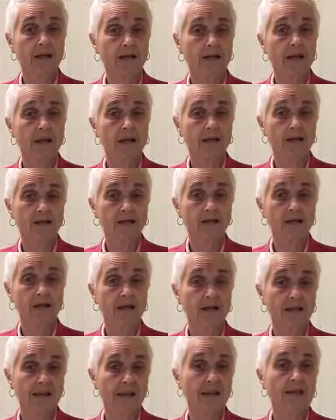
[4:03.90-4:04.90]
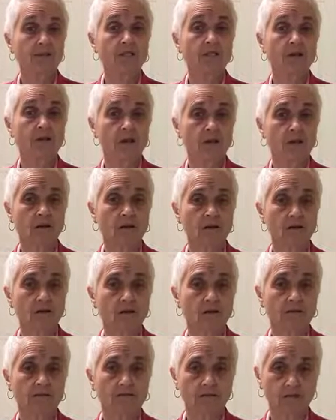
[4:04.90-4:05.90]
and that's in the evening
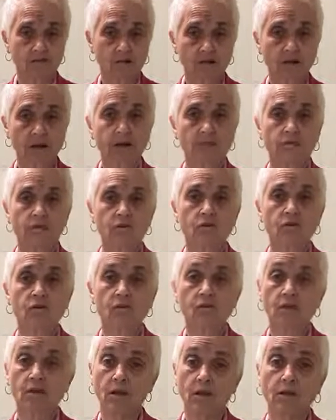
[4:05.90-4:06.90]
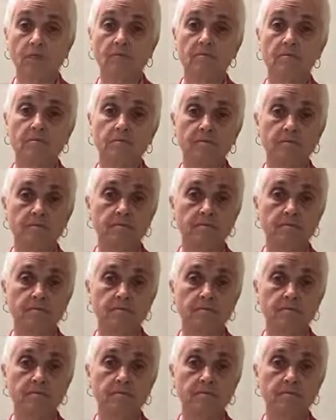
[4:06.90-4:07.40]
from 7 to 11.